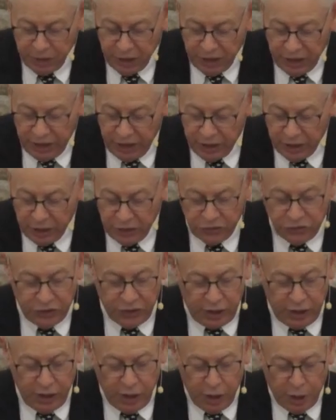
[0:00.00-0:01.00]
It is
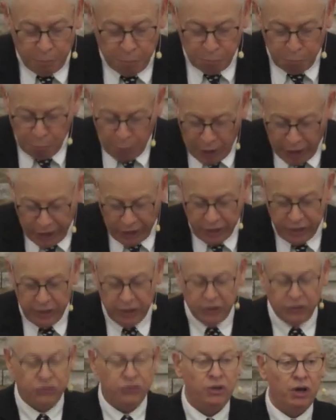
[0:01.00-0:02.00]
the
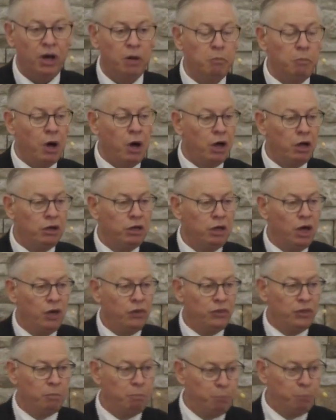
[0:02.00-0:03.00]
mightiest among
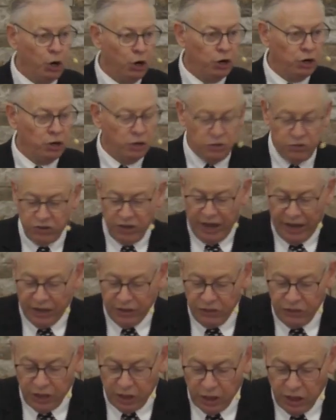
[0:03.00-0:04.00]
the birds
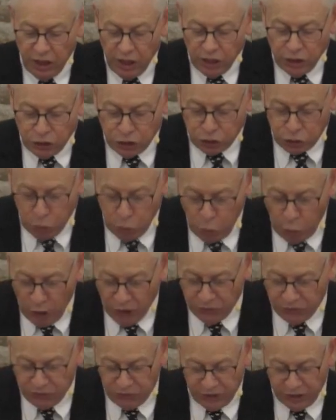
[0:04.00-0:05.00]
and the
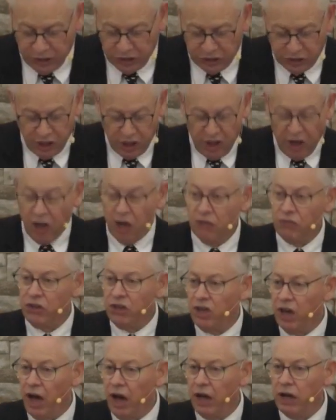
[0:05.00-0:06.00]
swiftest of
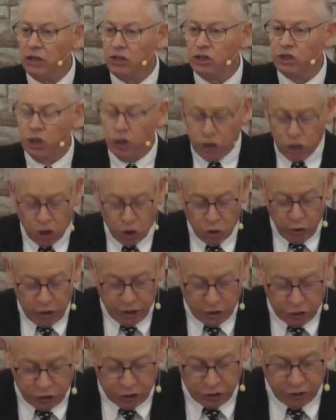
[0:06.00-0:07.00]
God's
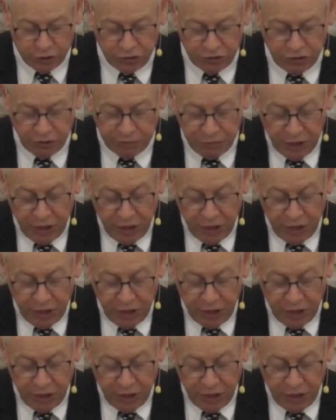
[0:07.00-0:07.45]
creatures.